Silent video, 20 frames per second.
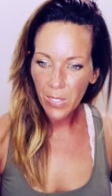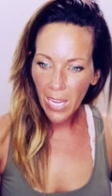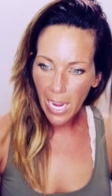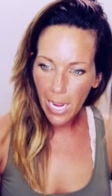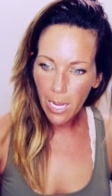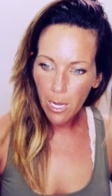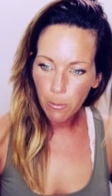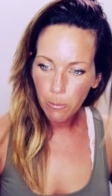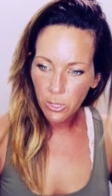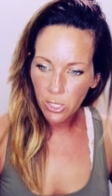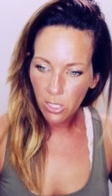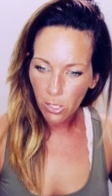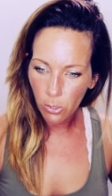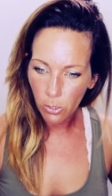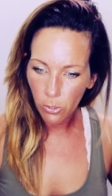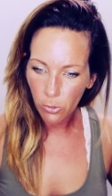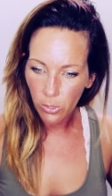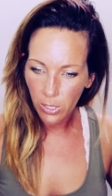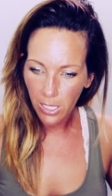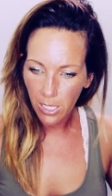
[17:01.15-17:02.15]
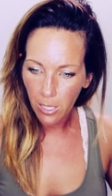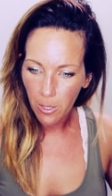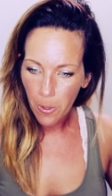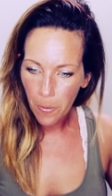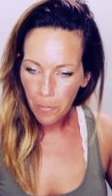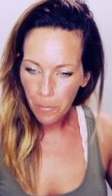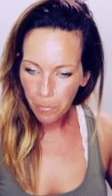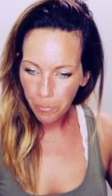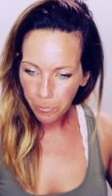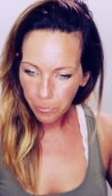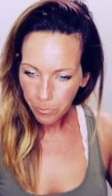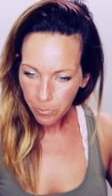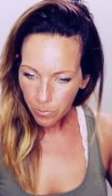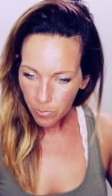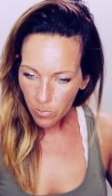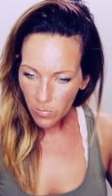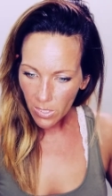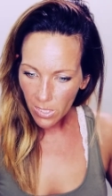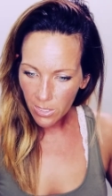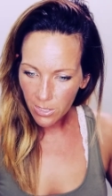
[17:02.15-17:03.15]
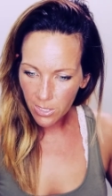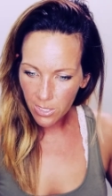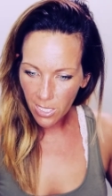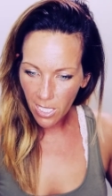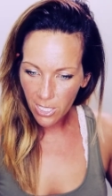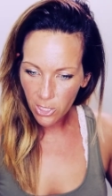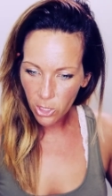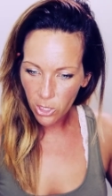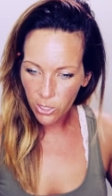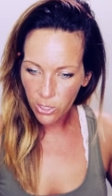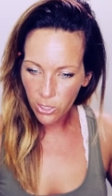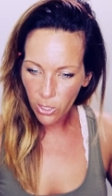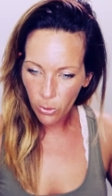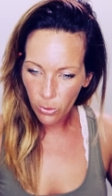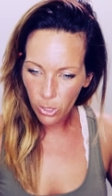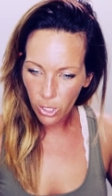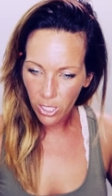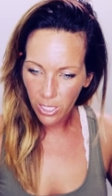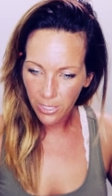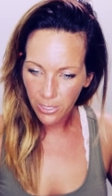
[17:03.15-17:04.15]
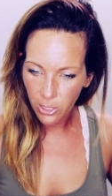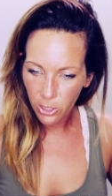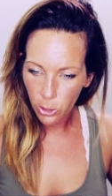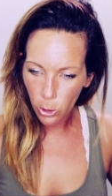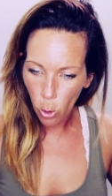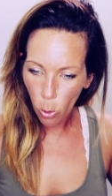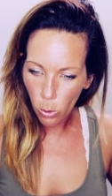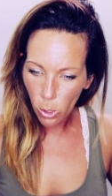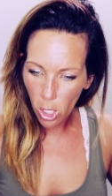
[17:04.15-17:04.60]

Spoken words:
Absolutely. Sasha, so good. So